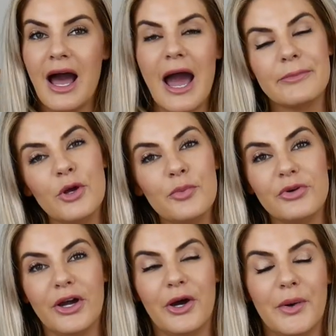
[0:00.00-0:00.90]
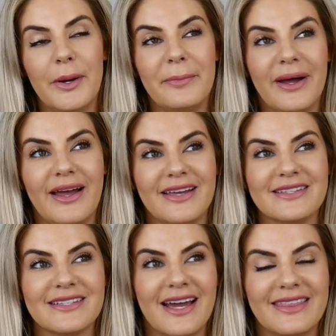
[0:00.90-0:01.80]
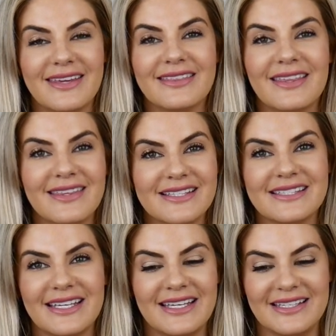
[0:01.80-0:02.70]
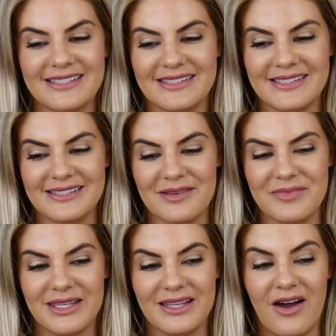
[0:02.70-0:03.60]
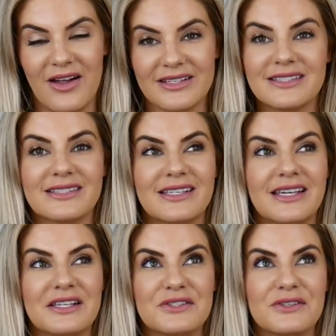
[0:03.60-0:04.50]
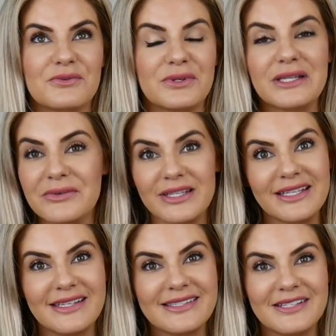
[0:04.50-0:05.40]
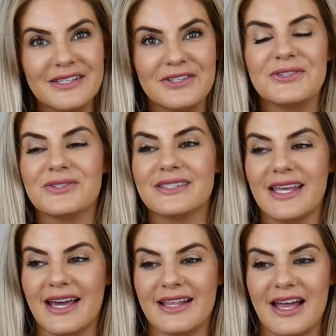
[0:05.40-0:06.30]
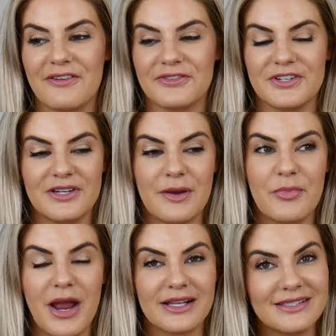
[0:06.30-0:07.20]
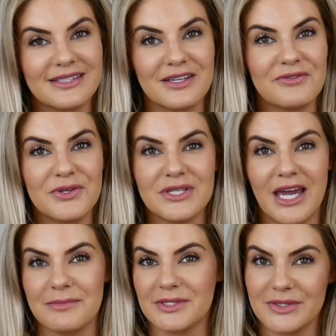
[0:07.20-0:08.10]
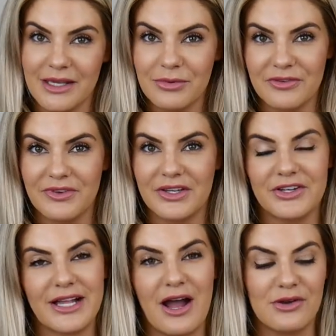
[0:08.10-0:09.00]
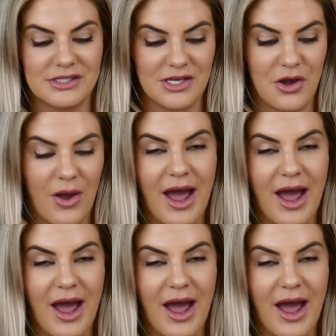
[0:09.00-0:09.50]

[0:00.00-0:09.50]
I'm no pro, but I think that this is something that honestly is really, really easy to use. And after practicing a few times, I was able to figure it out, so